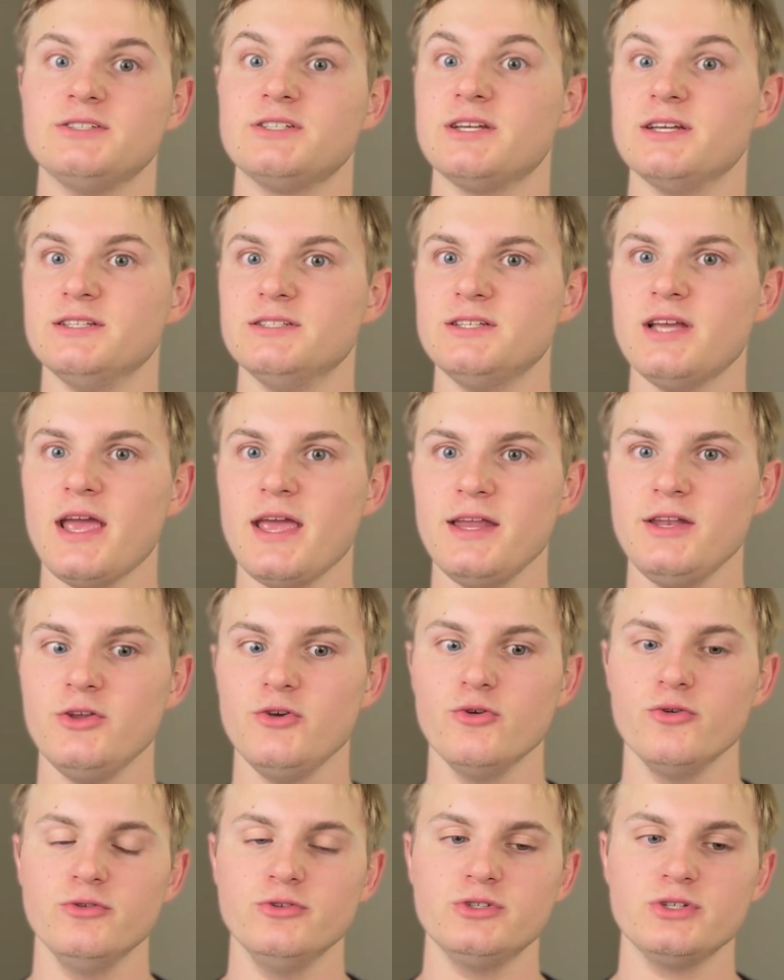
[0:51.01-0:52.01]

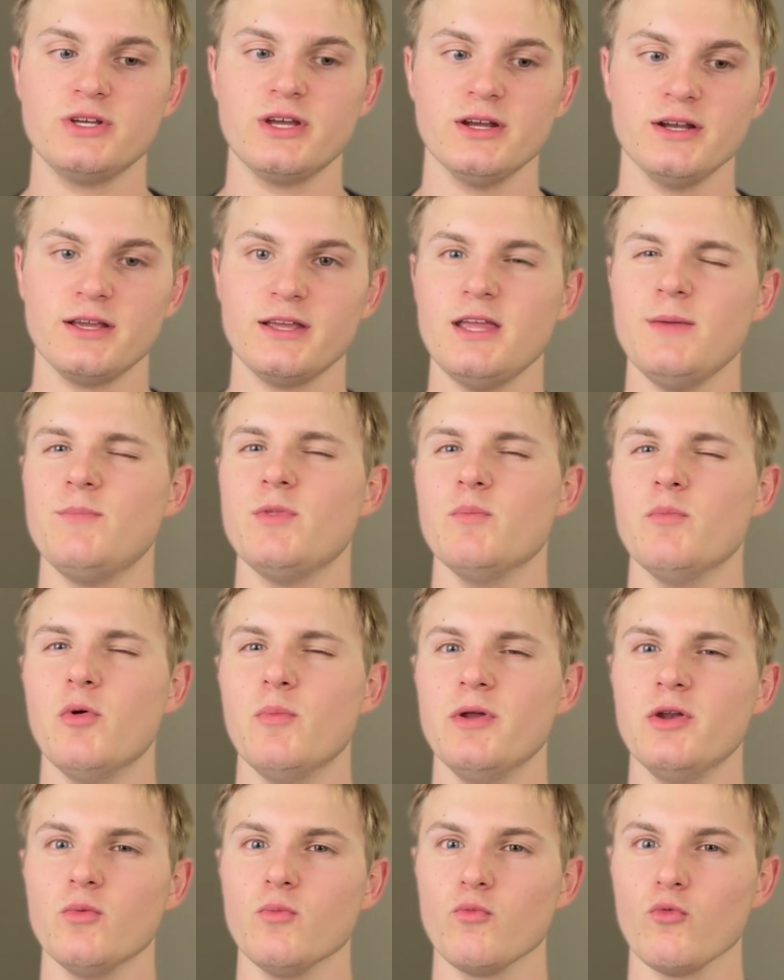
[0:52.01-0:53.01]
continued to kind of keep the
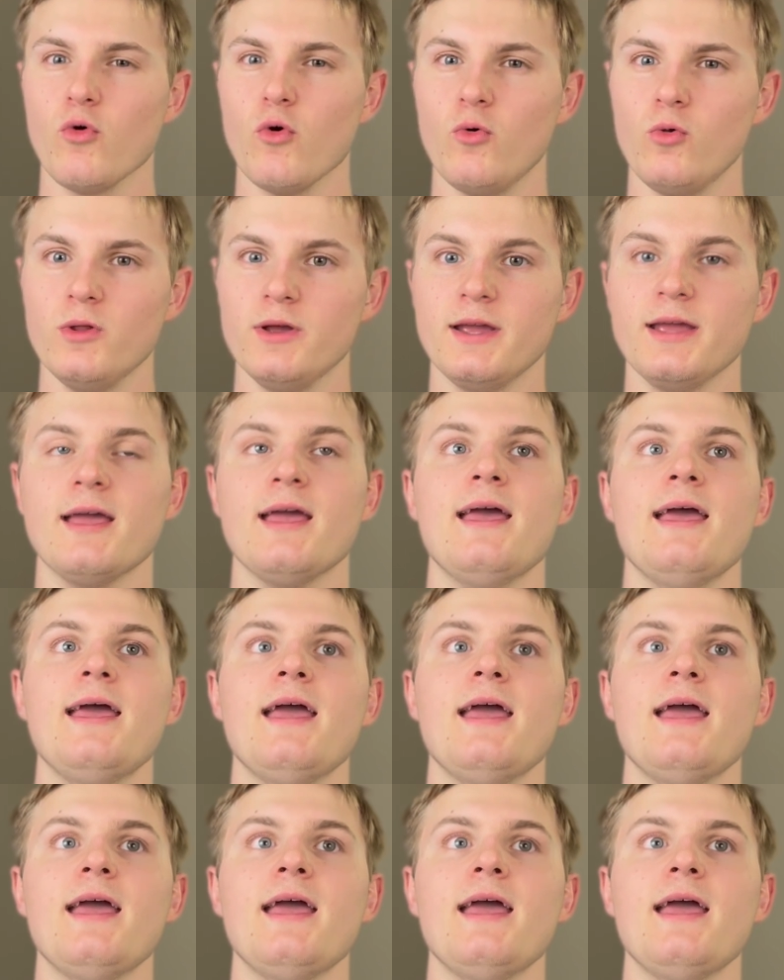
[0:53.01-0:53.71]
momentum rolling